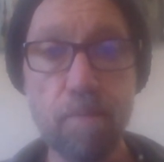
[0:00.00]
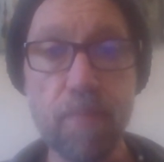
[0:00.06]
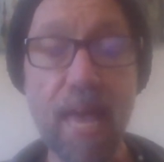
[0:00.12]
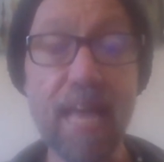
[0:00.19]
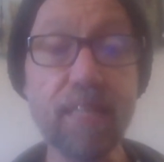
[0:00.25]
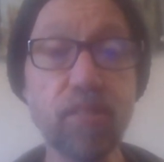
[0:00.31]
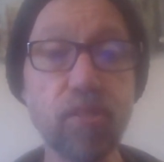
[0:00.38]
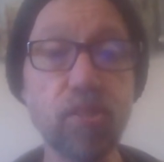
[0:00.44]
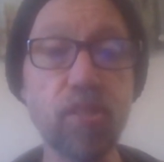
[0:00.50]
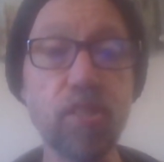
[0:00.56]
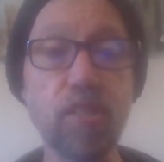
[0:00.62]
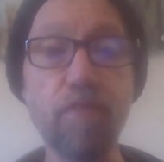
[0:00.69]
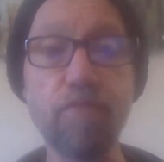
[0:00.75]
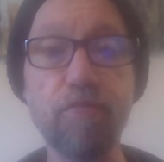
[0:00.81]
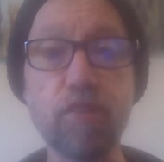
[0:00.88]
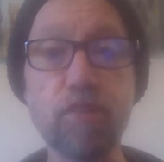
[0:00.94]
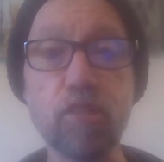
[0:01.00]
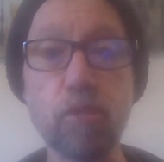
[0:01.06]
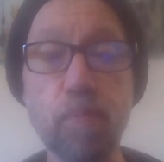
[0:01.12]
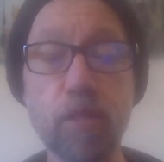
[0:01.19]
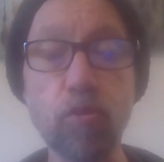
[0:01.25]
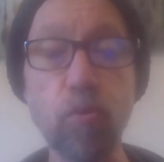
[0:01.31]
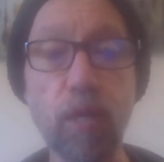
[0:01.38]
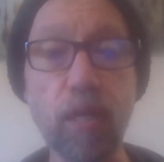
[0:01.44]
That's the
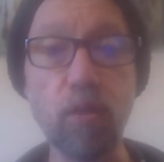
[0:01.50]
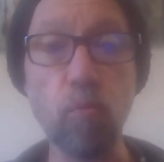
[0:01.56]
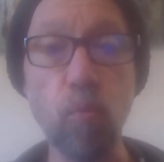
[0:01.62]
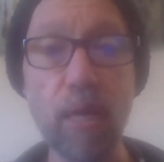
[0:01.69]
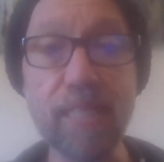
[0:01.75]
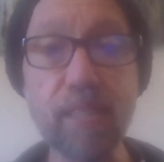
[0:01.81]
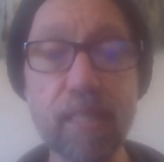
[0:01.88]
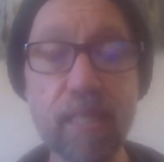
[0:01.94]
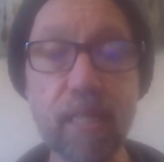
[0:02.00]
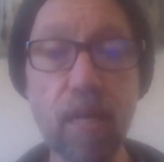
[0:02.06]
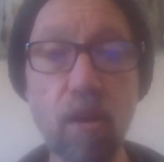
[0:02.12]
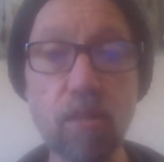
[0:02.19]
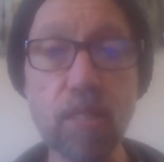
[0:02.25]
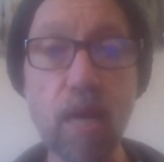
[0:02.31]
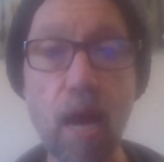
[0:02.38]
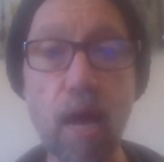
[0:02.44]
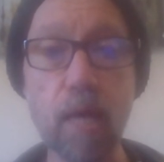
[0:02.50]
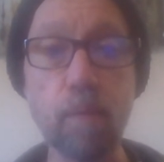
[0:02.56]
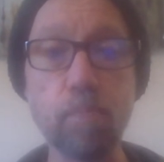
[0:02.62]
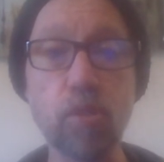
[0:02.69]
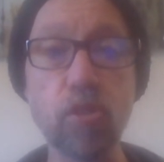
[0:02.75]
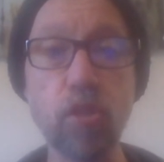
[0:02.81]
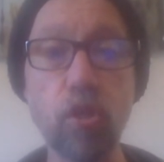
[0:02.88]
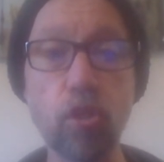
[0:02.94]
difference between wasting our
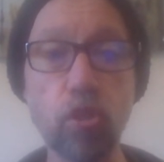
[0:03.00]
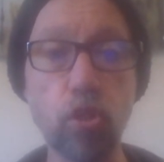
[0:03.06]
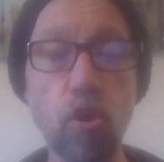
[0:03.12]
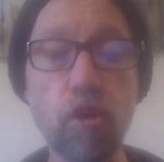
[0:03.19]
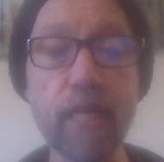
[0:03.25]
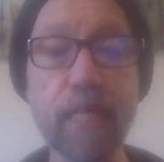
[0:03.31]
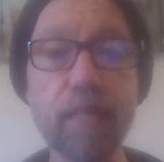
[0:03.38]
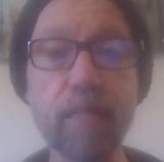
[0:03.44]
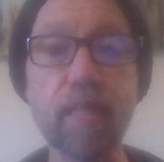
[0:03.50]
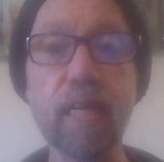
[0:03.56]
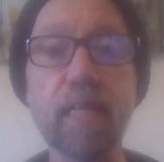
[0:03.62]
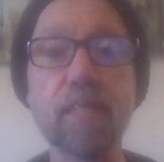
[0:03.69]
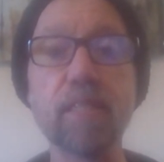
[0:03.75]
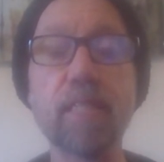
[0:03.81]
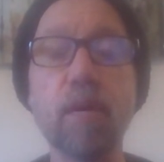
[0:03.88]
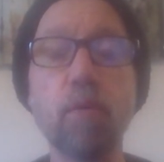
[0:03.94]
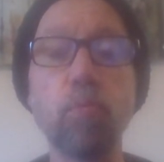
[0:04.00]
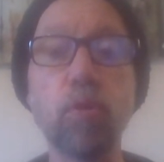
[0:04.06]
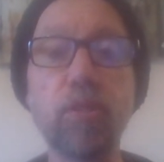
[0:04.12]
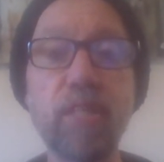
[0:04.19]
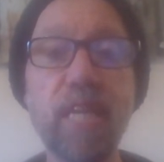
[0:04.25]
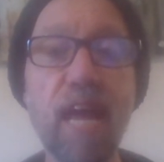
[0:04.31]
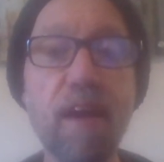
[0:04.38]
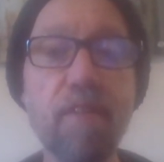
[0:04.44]
times learning things that will
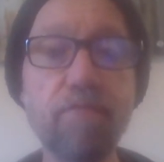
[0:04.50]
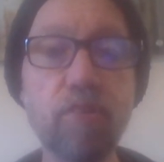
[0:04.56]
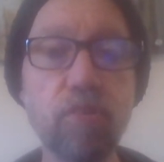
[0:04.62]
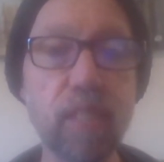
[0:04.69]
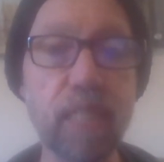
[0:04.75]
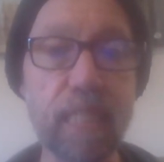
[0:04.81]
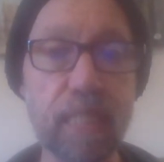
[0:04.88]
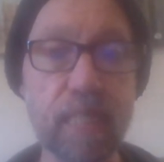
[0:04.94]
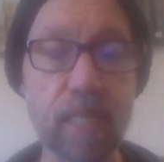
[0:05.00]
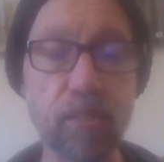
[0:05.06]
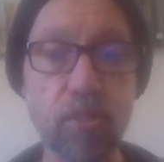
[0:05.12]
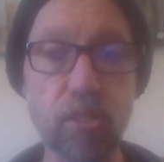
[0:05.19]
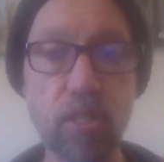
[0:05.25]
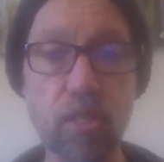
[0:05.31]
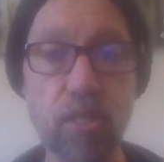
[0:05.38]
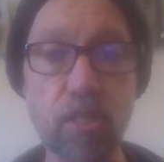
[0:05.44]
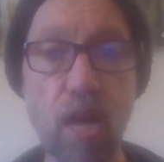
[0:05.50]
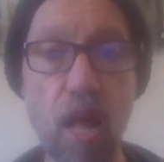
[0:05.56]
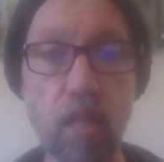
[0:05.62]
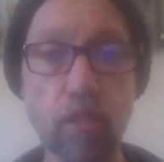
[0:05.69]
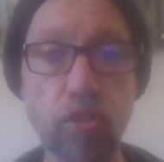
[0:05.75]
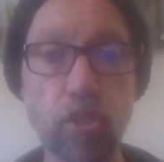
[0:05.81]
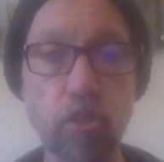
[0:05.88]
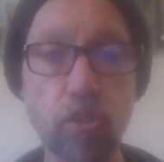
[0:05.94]
never lead us to the
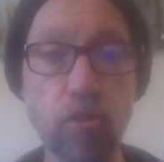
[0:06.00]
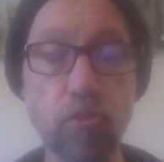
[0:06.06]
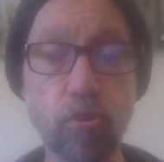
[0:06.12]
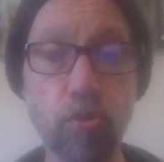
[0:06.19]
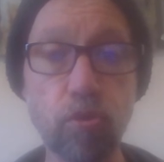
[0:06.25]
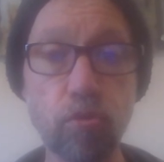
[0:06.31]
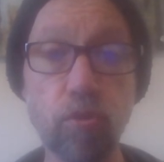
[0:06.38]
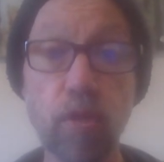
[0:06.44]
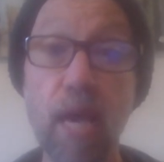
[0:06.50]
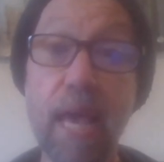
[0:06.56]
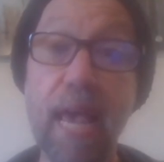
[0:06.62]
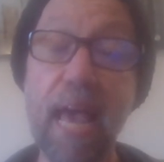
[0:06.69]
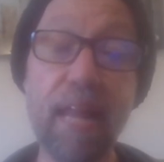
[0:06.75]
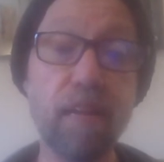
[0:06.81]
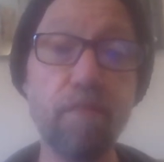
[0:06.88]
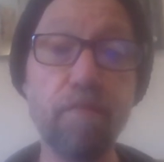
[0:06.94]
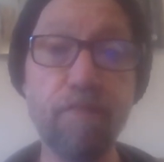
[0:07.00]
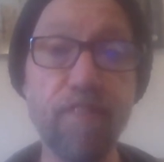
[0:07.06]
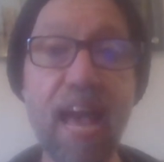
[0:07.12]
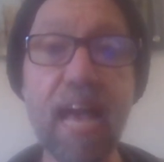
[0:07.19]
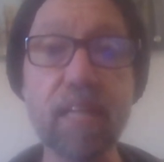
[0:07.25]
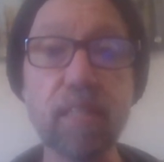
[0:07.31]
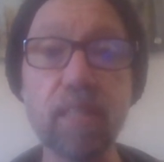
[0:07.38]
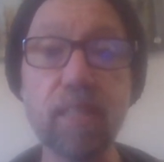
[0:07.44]
knowledge of the truth, and in
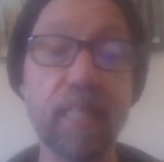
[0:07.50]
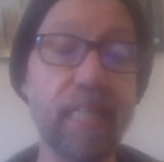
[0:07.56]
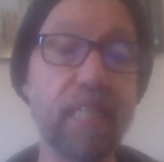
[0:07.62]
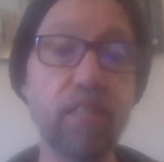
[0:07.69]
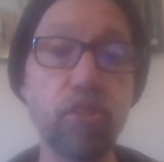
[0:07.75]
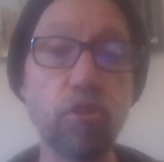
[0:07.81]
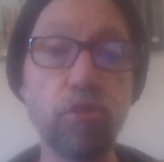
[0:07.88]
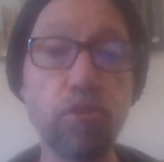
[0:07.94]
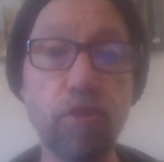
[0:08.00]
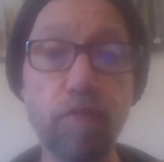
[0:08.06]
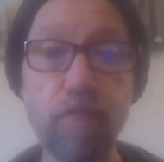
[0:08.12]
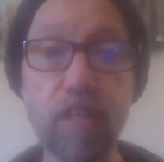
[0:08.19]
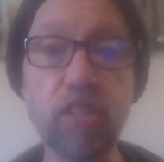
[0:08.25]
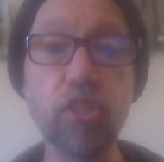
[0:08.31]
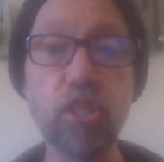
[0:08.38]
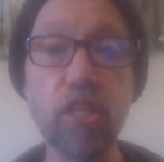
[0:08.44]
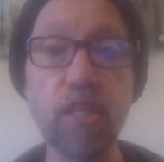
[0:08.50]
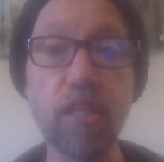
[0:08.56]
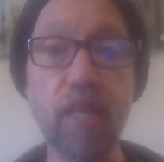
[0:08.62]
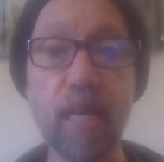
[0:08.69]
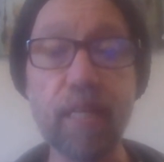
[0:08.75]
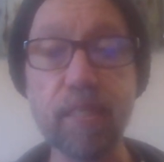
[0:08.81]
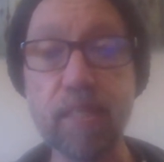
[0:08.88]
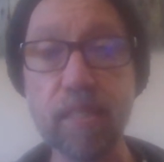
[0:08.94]
fact lead to
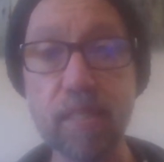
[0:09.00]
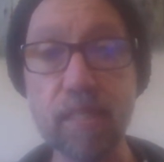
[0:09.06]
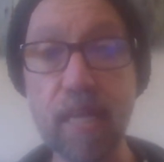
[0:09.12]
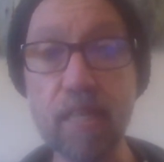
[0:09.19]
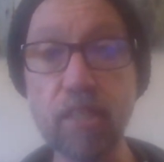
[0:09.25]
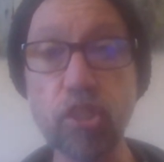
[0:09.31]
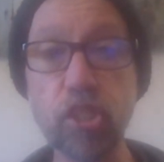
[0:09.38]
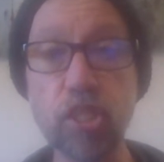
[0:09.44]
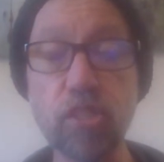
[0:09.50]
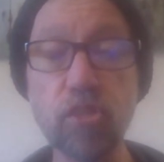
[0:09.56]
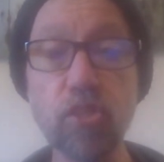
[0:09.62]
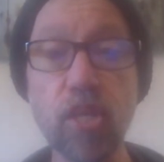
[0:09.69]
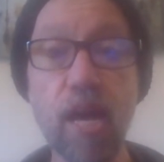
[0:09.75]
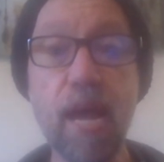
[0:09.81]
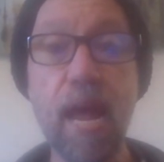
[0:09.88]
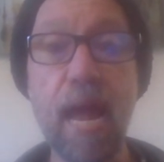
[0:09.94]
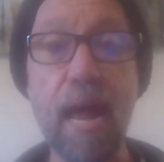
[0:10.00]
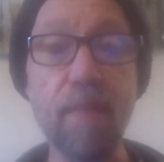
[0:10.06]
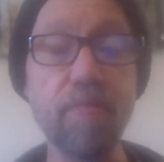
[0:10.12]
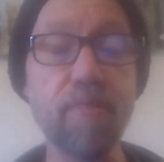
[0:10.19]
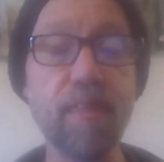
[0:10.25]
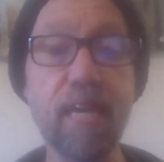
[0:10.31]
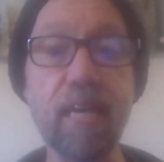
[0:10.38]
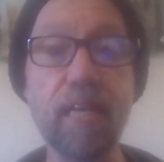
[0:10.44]
division and dissensions
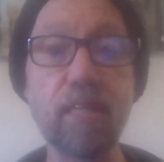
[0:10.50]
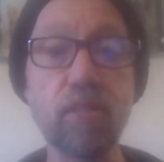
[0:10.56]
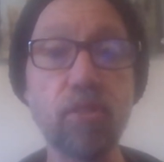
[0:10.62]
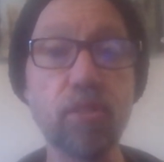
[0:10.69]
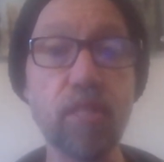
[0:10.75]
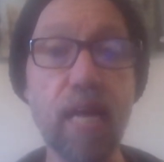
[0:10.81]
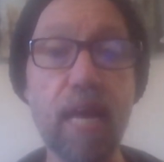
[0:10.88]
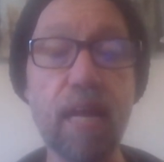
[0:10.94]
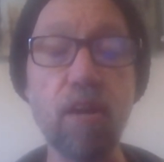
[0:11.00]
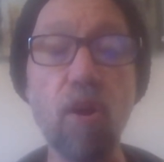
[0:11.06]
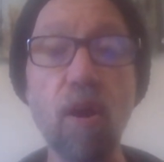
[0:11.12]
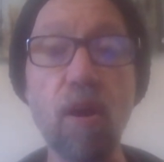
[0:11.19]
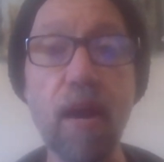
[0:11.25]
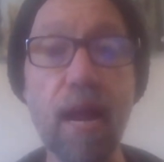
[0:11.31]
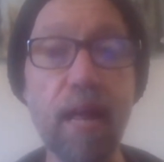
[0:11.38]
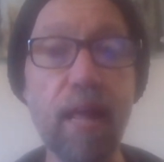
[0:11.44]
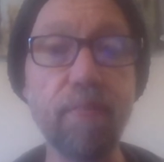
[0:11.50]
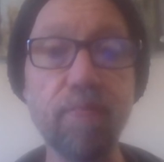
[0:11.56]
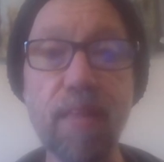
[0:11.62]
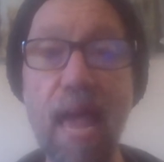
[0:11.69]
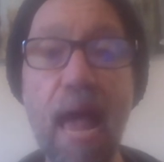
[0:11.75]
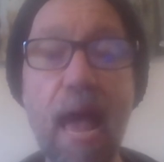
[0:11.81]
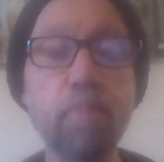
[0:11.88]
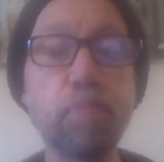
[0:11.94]
and things that are
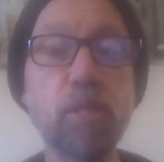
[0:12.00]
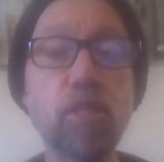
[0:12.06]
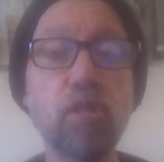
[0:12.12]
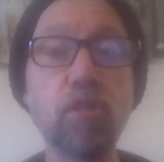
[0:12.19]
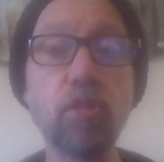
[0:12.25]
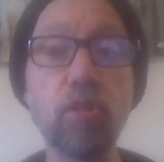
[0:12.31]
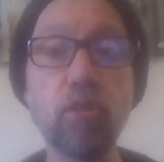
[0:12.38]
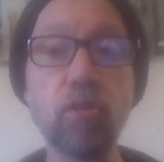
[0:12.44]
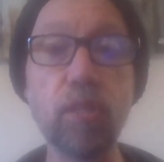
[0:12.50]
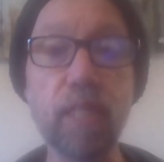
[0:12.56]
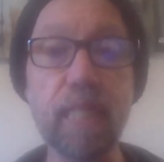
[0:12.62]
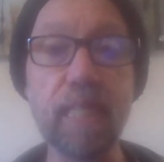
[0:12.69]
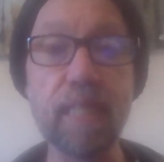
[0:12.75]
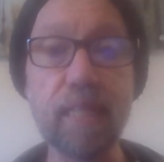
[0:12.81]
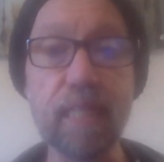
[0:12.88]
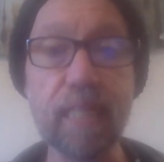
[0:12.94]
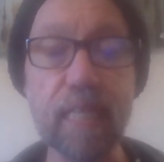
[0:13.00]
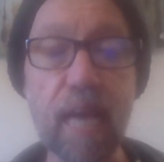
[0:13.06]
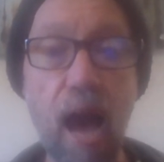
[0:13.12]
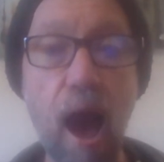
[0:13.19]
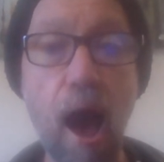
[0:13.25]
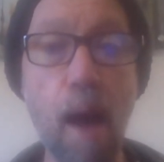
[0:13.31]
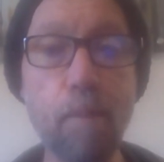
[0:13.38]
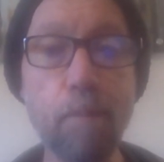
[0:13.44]
absolutely the
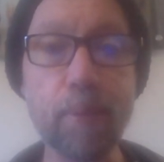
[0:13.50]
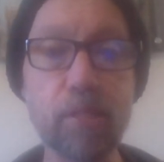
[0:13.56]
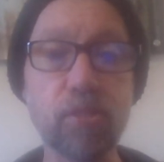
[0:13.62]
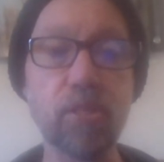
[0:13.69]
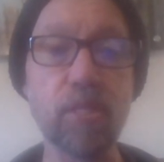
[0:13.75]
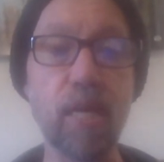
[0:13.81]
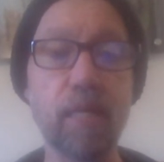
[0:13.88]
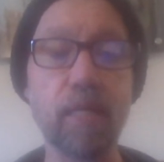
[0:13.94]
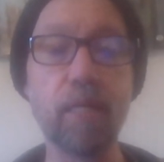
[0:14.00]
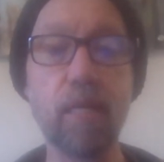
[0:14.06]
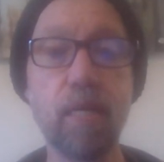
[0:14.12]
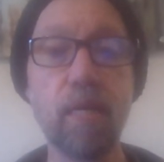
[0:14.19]
opposite